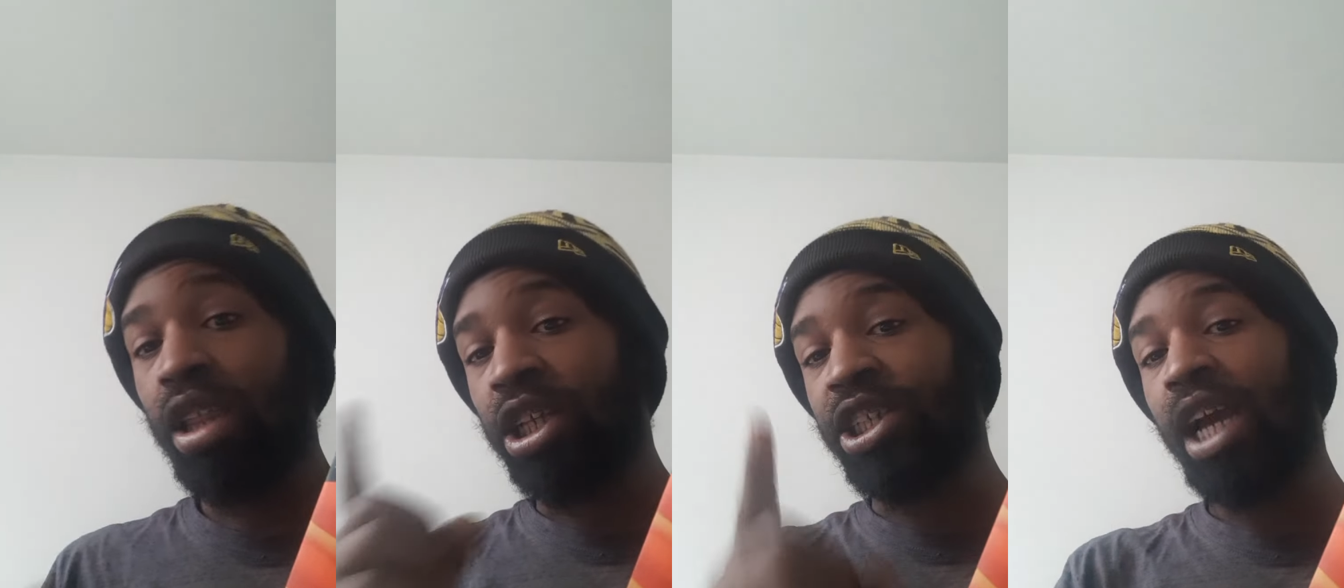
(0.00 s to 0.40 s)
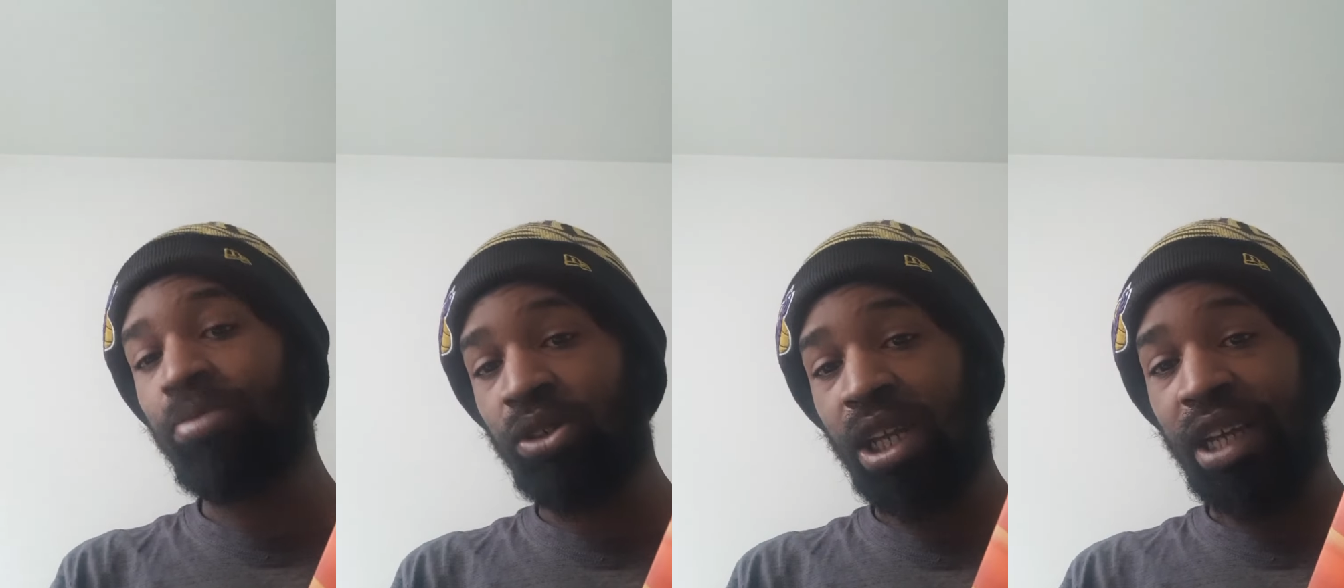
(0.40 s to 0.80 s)
The
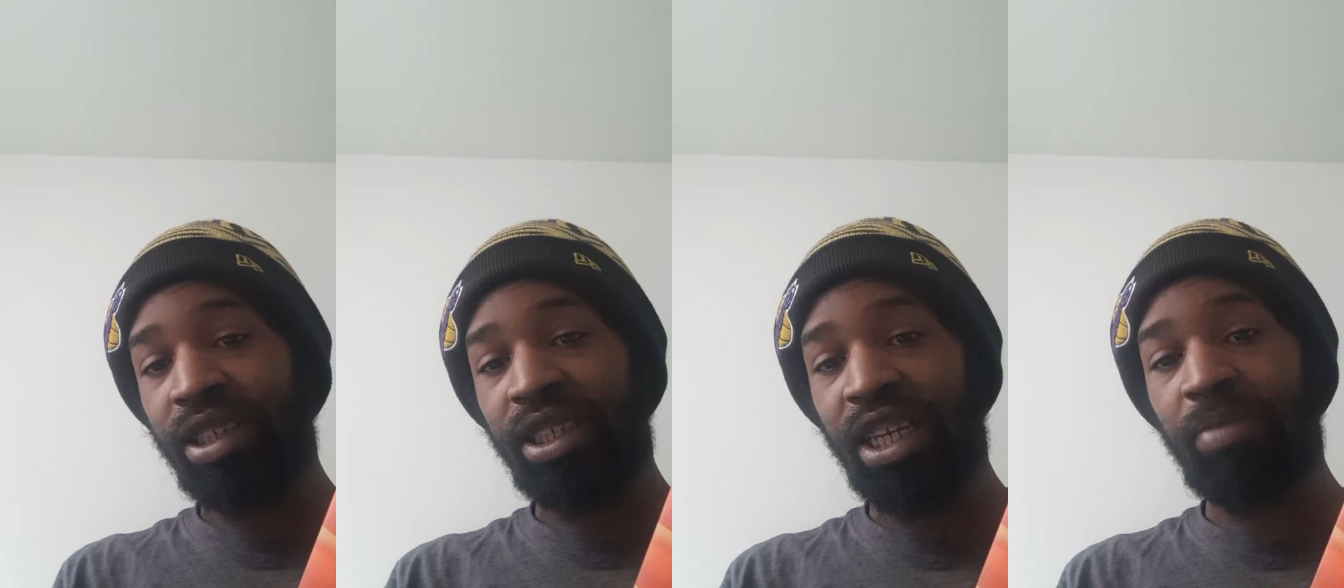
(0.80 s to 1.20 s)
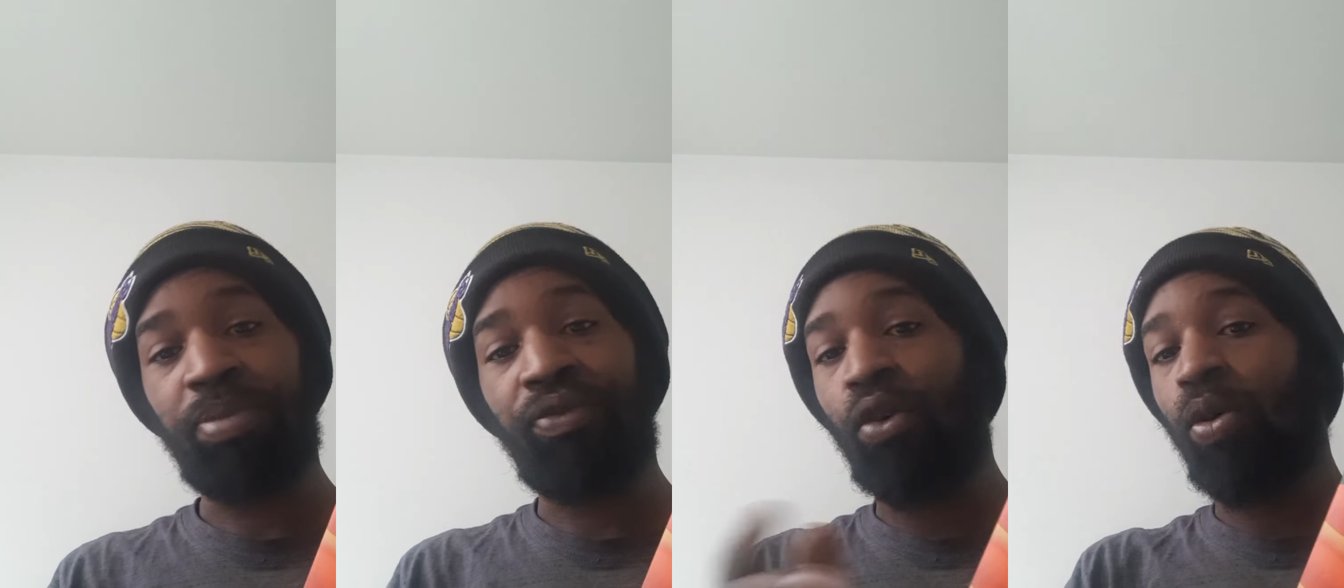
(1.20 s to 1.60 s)
chapters I skip
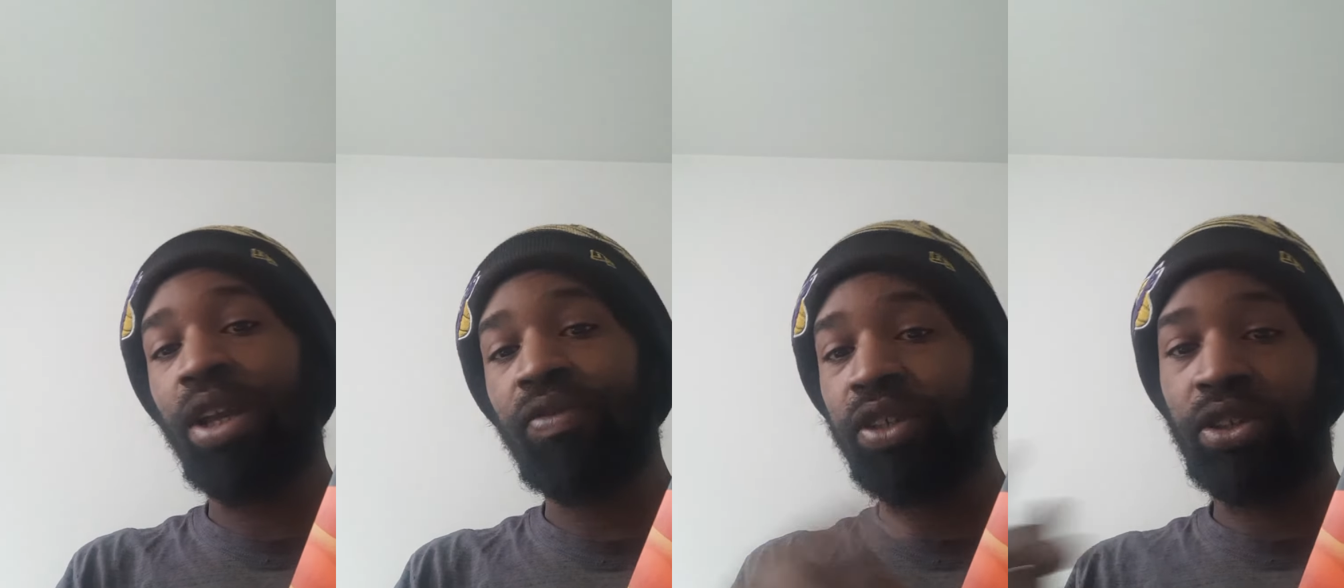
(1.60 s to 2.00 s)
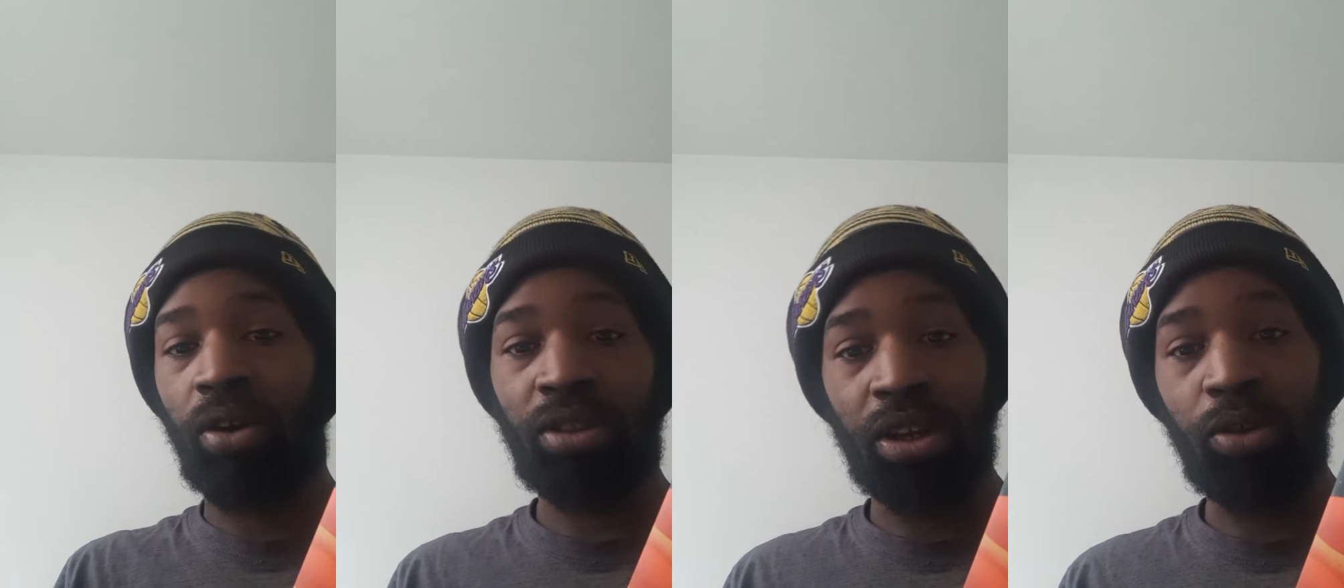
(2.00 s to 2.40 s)
before we even
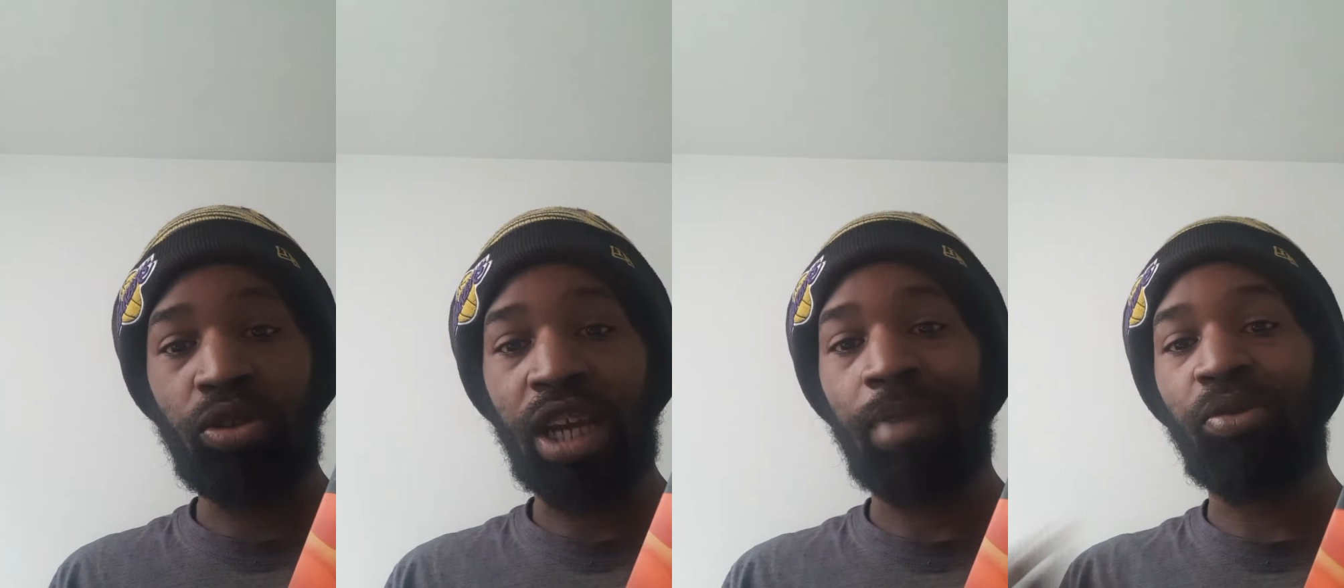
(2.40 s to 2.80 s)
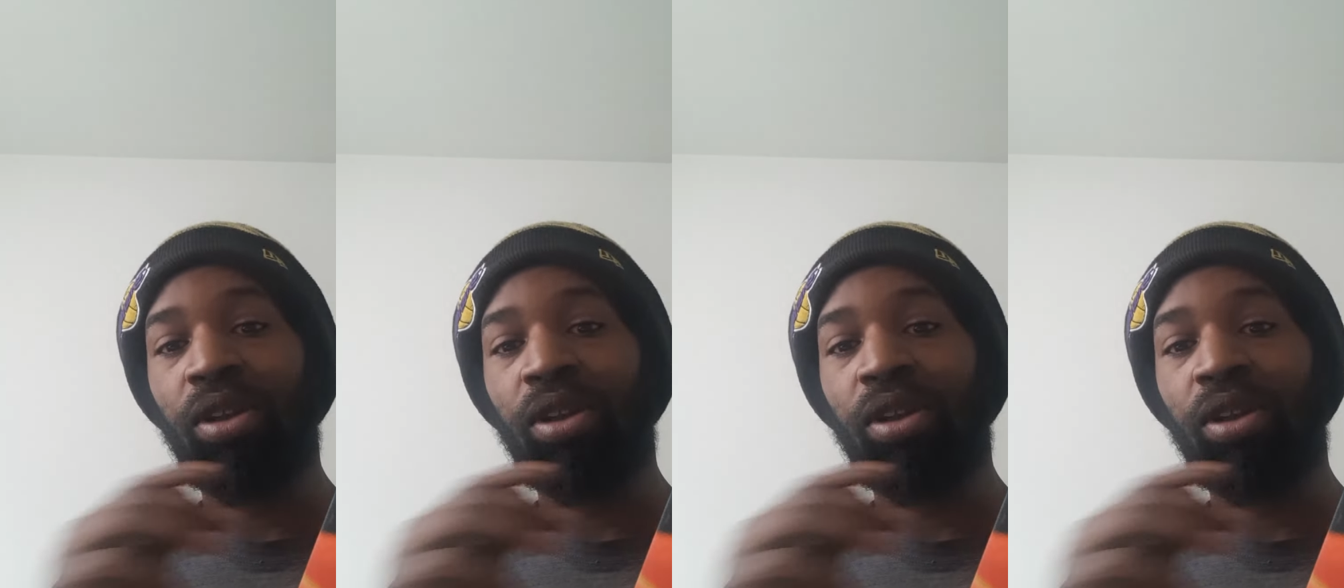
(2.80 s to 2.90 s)
start the new chapter,